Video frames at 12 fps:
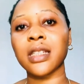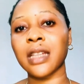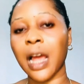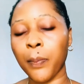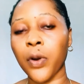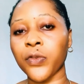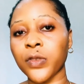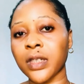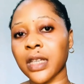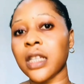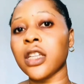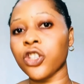type of
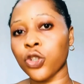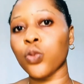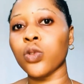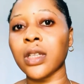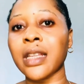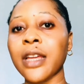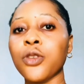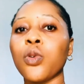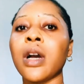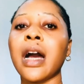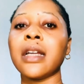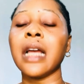skin issues, then you
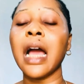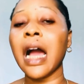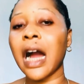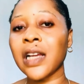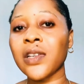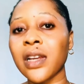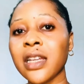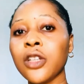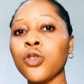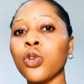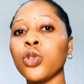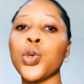can actually
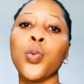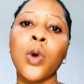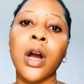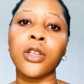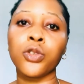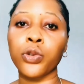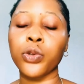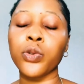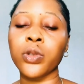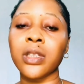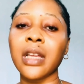know the one to use.